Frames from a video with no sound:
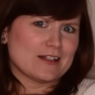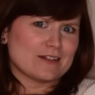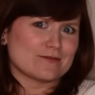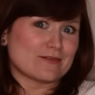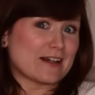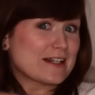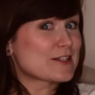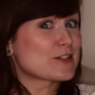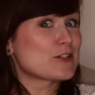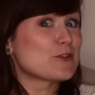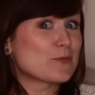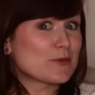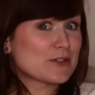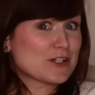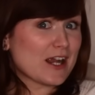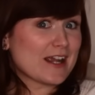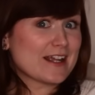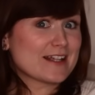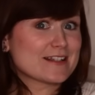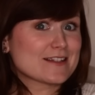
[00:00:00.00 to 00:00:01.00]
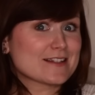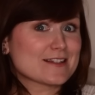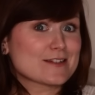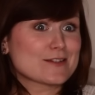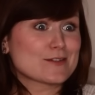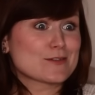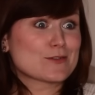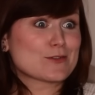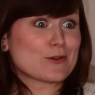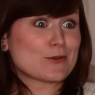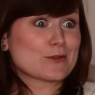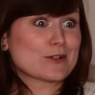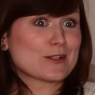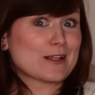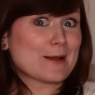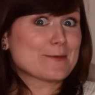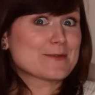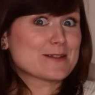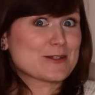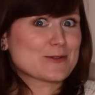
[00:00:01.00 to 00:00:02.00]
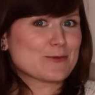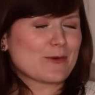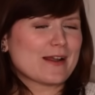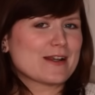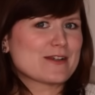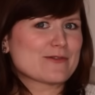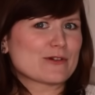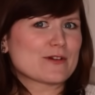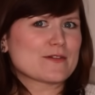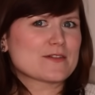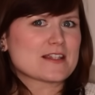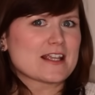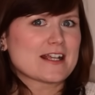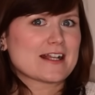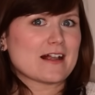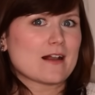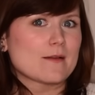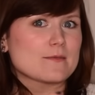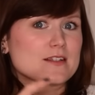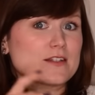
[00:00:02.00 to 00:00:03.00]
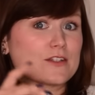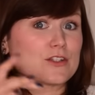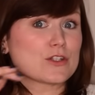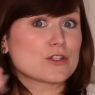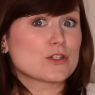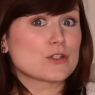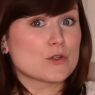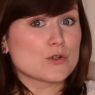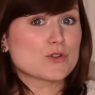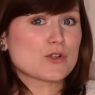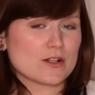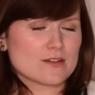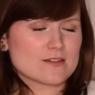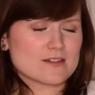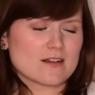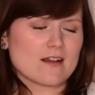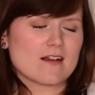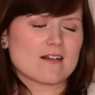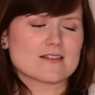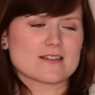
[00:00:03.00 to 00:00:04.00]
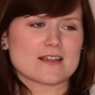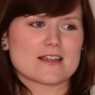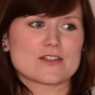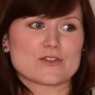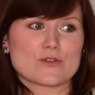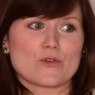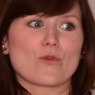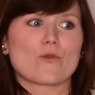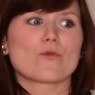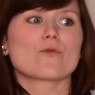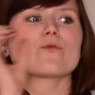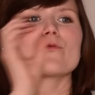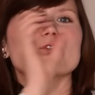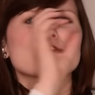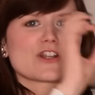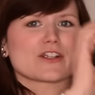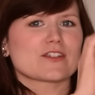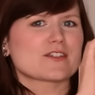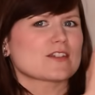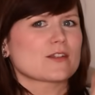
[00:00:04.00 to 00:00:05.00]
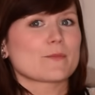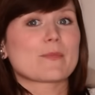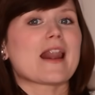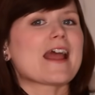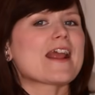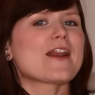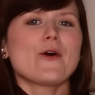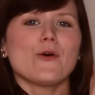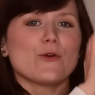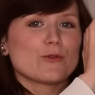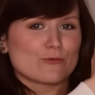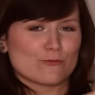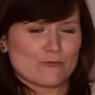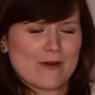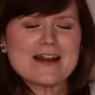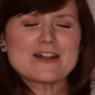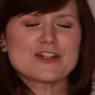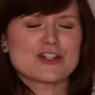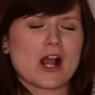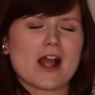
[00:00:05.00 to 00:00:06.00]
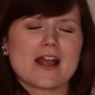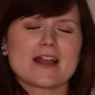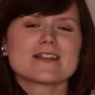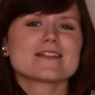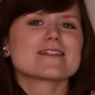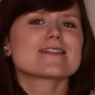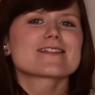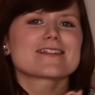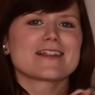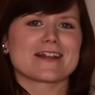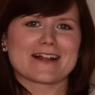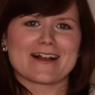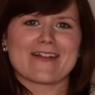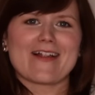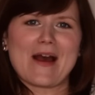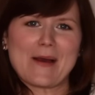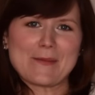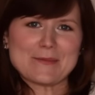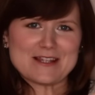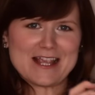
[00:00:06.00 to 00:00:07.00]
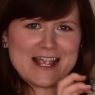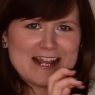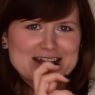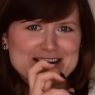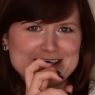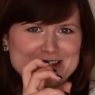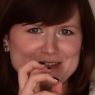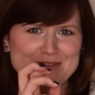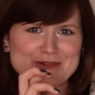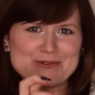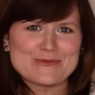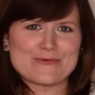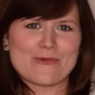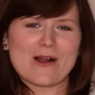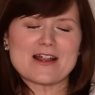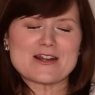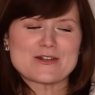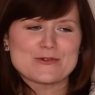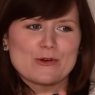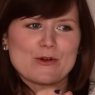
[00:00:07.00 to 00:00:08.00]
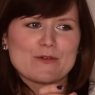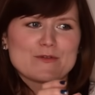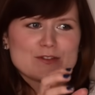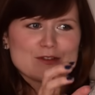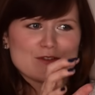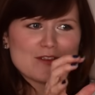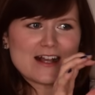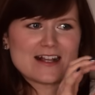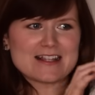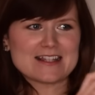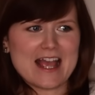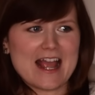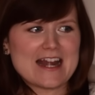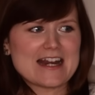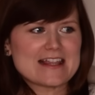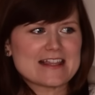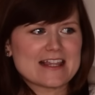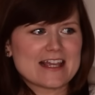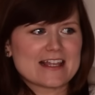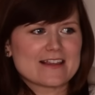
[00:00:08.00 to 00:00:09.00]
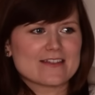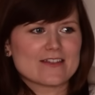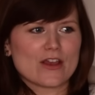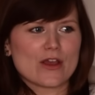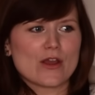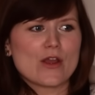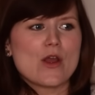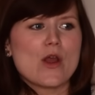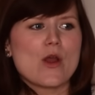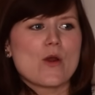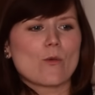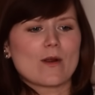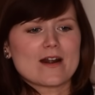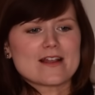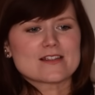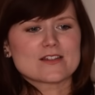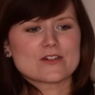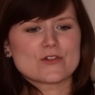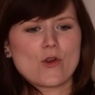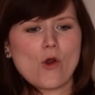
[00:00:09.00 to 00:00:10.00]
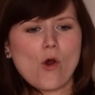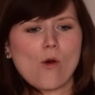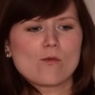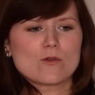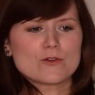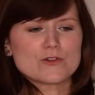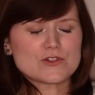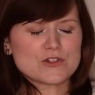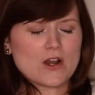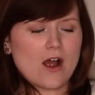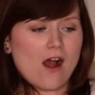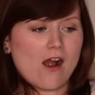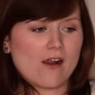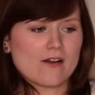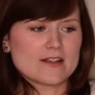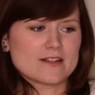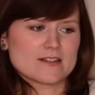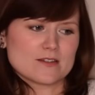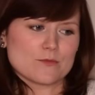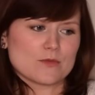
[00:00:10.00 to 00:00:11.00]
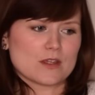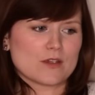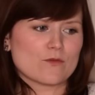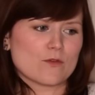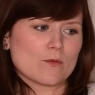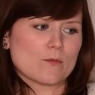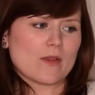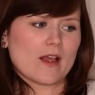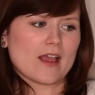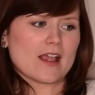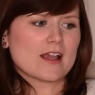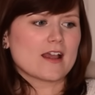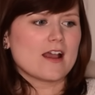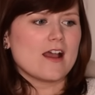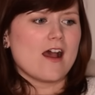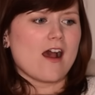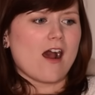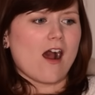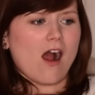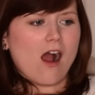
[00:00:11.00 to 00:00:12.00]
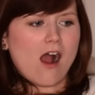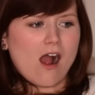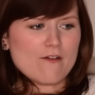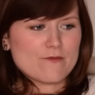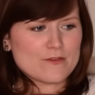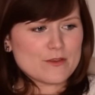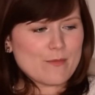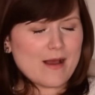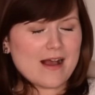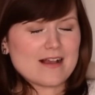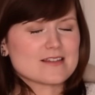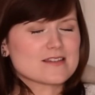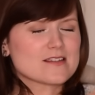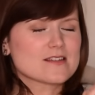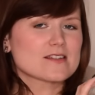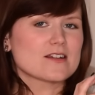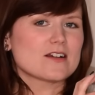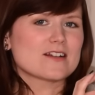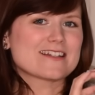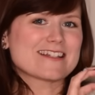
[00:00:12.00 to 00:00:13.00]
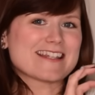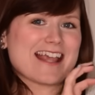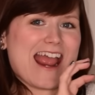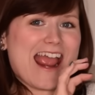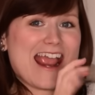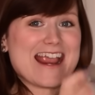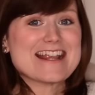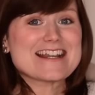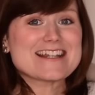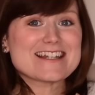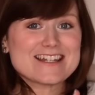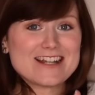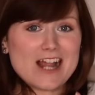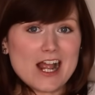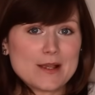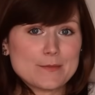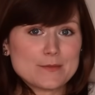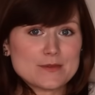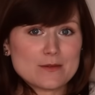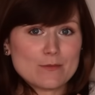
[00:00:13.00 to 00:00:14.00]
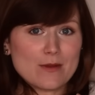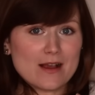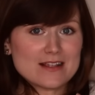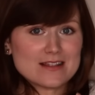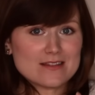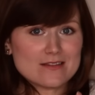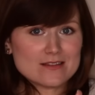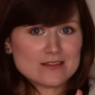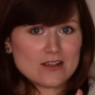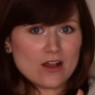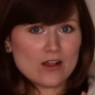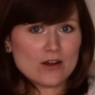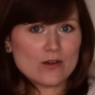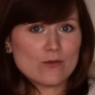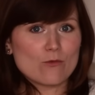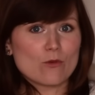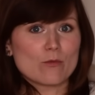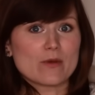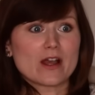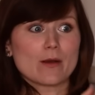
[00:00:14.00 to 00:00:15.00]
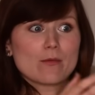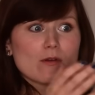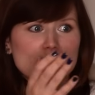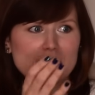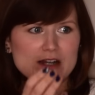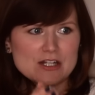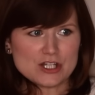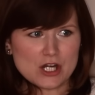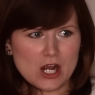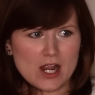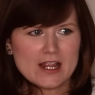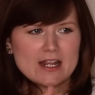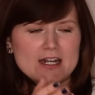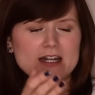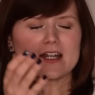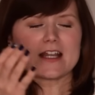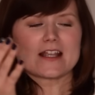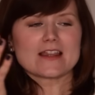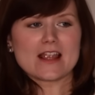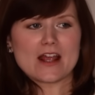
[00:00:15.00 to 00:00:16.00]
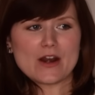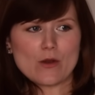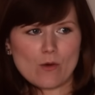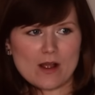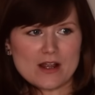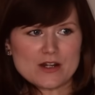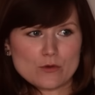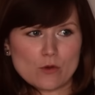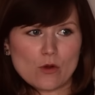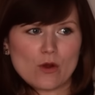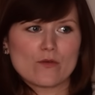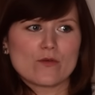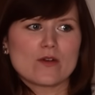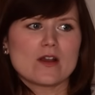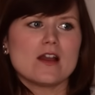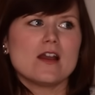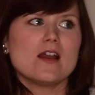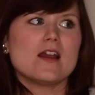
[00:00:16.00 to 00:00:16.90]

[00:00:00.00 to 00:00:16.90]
Red supergiants don't collapse into white dwarfs, they collapse into neutron stars. It's just the plain old red giants that collapse into white dwarfs. So that's anything that, when it's a normal star, it's something from like half the mass of the sun to 8 times the mass of the sun will become a red giant and then a white dwarf.